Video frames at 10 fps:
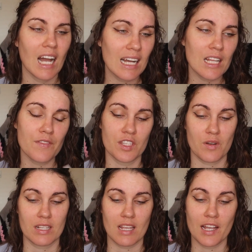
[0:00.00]
I love this
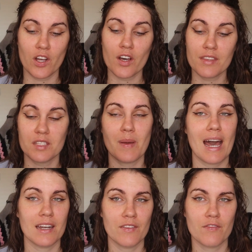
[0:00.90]
dress. I got this
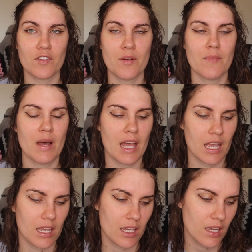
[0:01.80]
pattern from
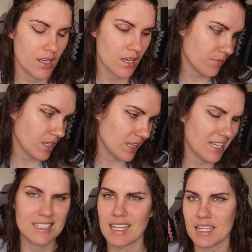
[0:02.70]
a
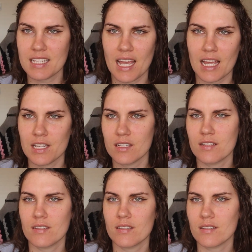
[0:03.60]

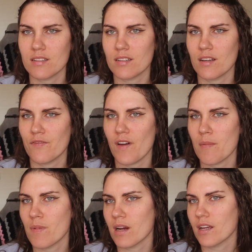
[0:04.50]
secondhand
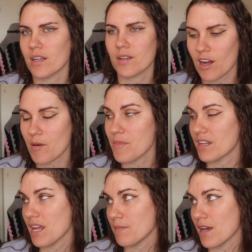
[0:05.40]
fabric, I can't remember the
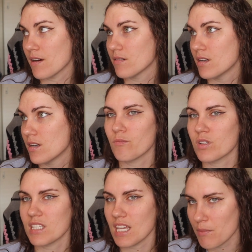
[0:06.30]
name now. It
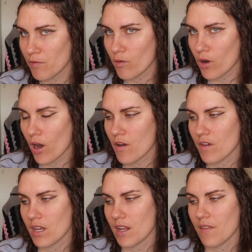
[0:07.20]
was the year before
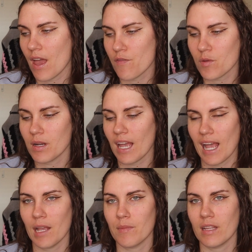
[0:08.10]
COVID, and everyone
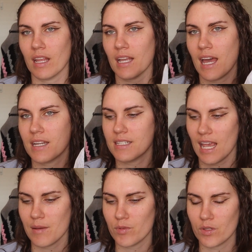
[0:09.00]
came and had a
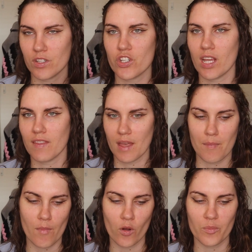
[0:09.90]
table and shared
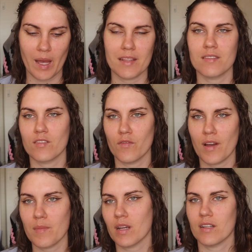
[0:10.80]
their old patterns and old
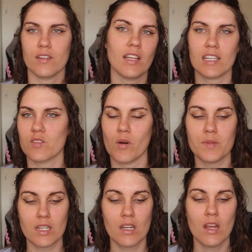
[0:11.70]
fabric, and you
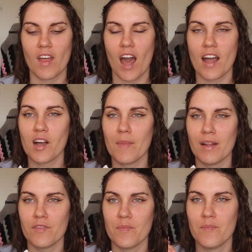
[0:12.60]
swapped it. I got
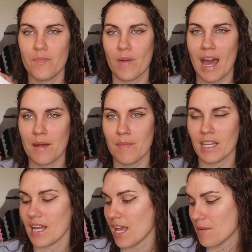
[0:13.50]
mine from
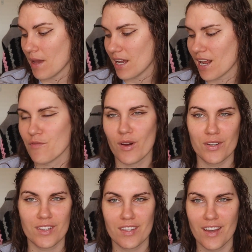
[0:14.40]
@MeganHandmade. I
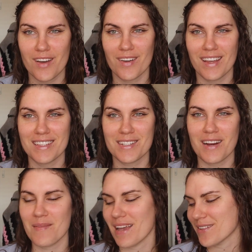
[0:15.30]
wrote her
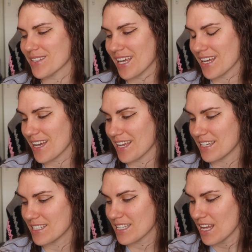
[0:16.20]
Instagram handle here,
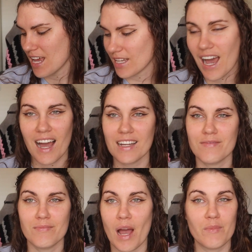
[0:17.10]
and yeah,
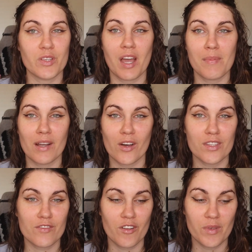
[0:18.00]
I'm so happy I got
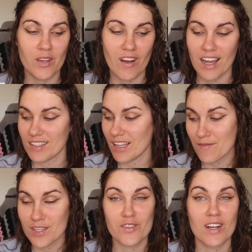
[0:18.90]
this from you. I
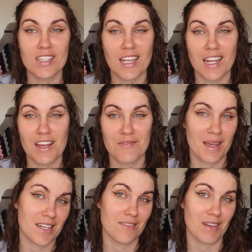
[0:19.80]
love this dress, and I've
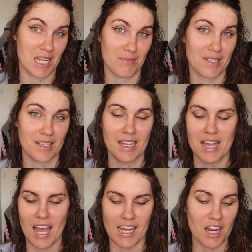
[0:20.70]
made it heaps.
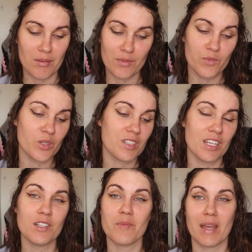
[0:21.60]
And I probably will
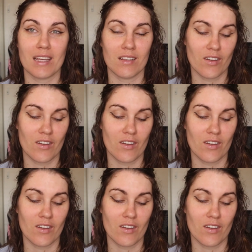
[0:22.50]
continue to make it a